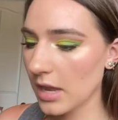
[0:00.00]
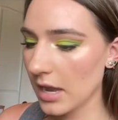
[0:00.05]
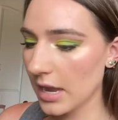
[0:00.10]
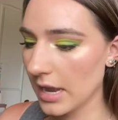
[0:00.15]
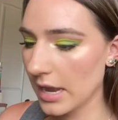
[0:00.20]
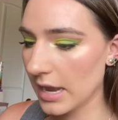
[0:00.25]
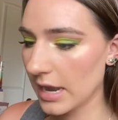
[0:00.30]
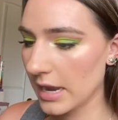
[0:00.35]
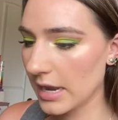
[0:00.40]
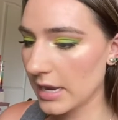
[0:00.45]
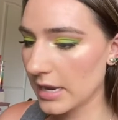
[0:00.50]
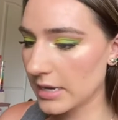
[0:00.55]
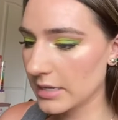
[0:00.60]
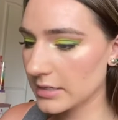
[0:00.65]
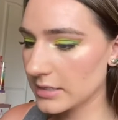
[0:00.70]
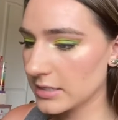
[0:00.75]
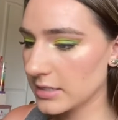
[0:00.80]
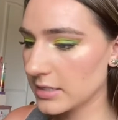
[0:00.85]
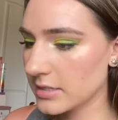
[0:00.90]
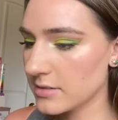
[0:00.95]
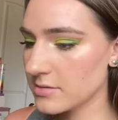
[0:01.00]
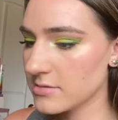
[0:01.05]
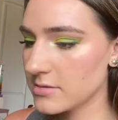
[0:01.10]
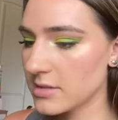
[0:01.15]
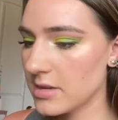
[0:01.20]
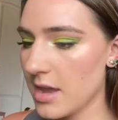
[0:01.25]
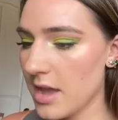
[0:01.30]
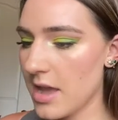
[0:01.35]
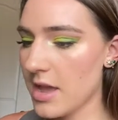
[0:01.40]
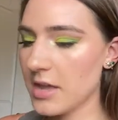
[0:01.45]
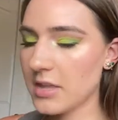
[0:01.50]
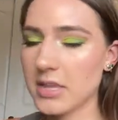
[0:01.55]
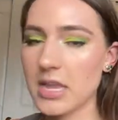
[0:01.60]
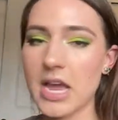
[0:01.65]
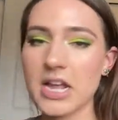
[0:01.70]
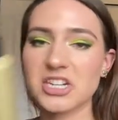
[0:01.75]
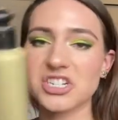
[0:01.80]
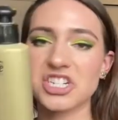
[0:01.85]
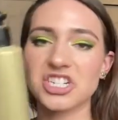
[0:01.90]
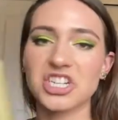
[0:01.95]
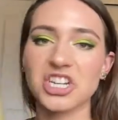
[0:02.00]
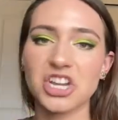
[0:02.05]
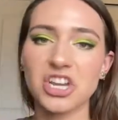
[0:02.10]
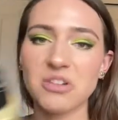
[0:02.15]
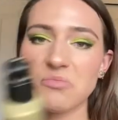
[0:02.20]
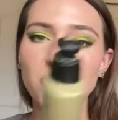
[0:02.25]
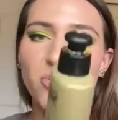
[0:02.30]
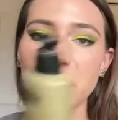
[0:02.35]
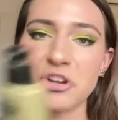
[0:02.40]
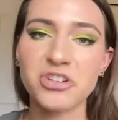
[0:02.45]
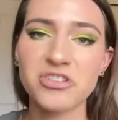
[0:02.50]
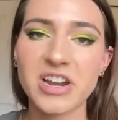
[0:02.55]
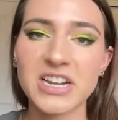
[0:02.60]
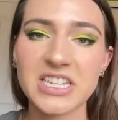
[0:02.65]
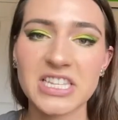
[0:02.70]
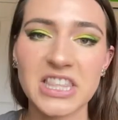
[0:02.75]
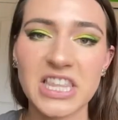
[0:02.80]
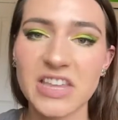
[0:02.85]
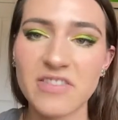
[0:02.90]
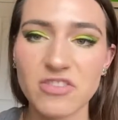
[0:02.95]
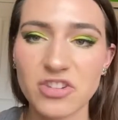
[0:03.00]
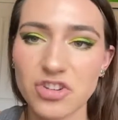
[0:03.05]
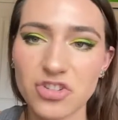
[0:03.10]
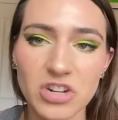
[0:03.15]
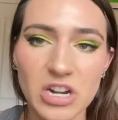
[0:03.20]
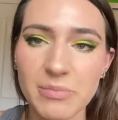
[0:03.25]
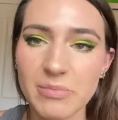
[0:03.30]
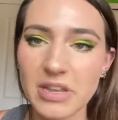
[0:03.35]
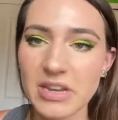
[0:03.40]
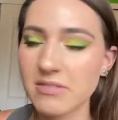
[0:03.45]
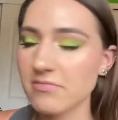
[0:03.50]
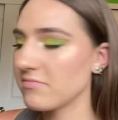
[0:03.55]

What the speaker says: and yeah, it's just a good moisturizing leave-in treatment.